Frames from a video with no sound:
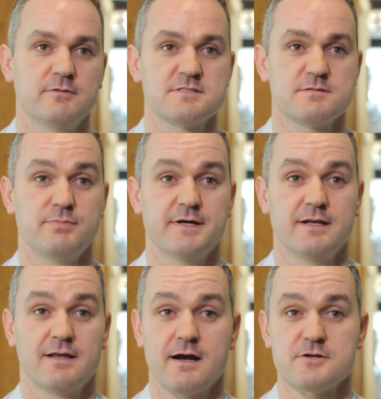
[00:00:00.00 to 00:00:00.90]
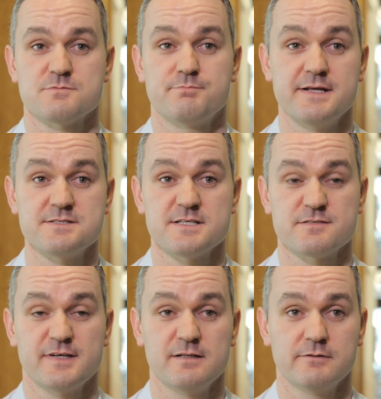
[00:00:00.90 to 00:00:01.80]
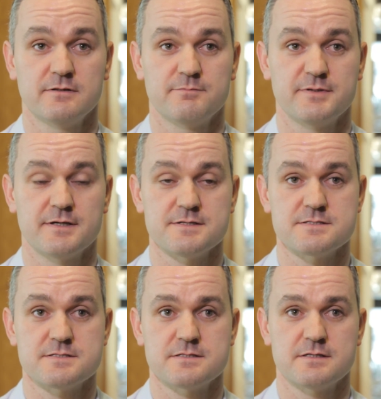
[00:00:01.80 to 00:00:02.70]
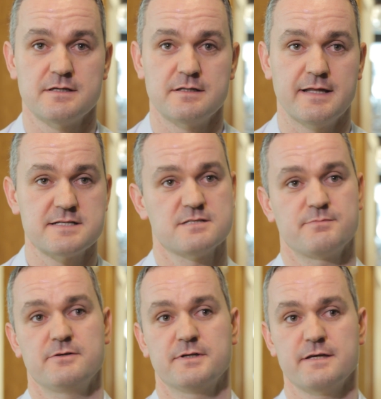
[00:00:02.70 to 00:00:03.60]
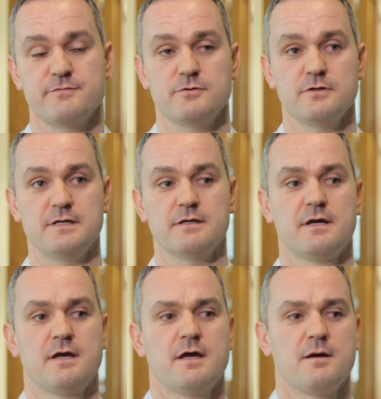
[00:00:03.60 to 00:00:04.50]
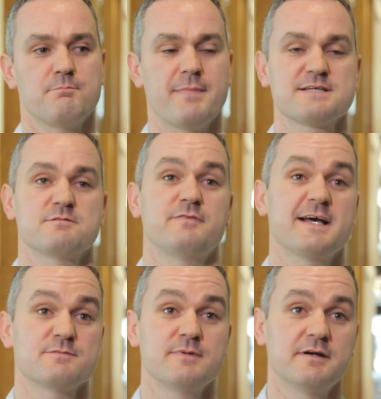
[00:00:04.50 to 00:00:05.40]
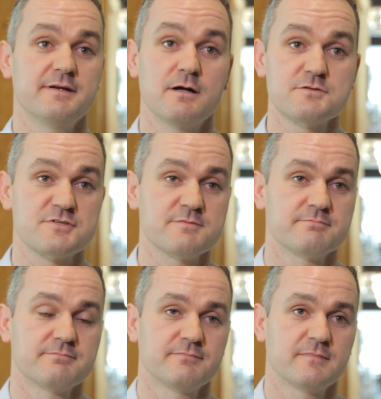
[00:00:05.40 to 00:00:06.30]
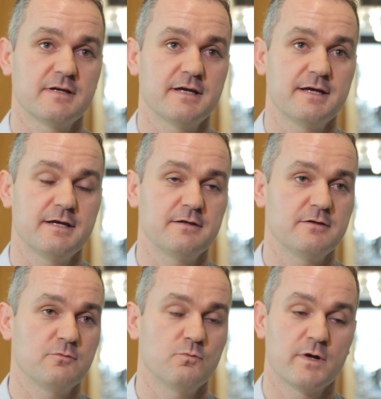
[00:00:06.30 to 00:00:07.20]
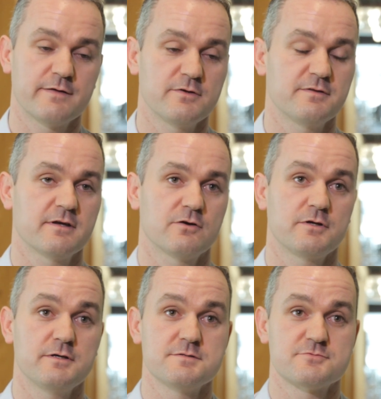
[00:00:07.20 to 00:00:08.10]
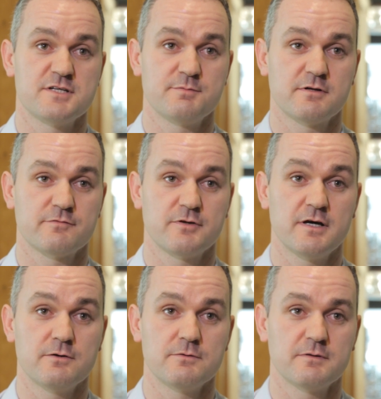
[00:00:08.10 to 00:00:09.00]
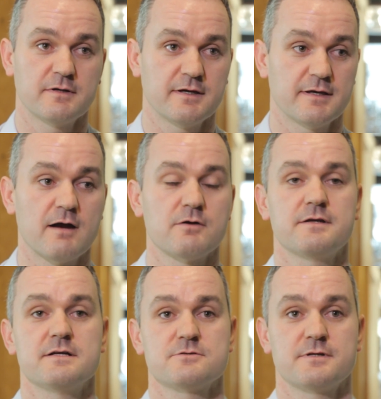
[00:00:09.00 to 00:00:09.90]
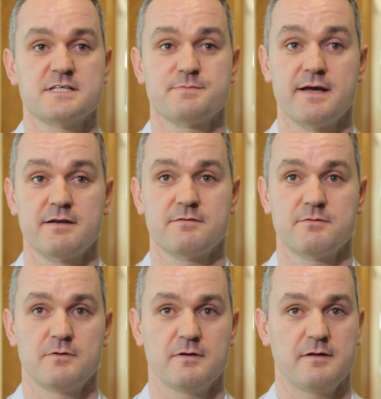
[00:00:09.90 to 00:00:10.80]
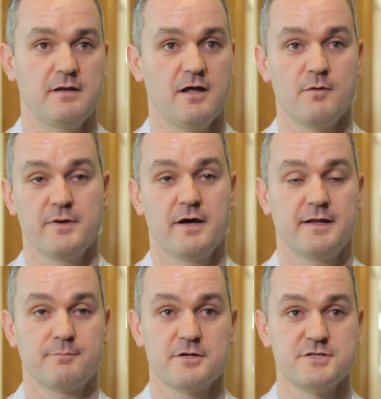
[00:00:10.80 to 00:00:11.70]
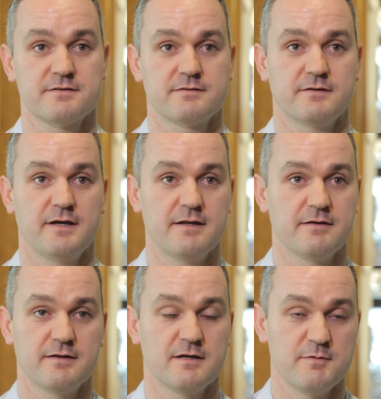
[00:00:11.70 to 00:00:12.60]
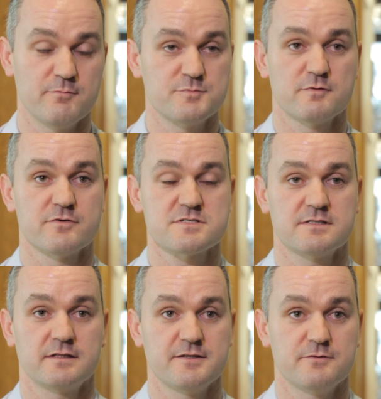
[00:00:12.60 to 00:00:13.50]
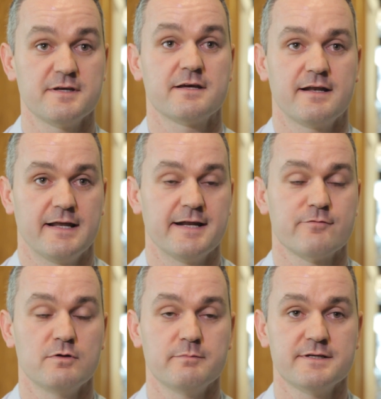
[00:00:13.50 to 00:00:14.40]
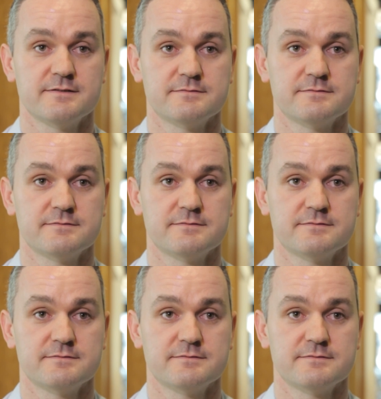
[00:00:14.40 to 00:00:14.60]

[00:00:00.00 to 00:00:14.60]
is to buy the largest bed size available, because that's simply going to give you the maximum flexibility downstream. Whatever you think you're going to use a 3D printer for now, I can guarantee it's going to expand long beyond that project and be much more versatile than you think it ever will be.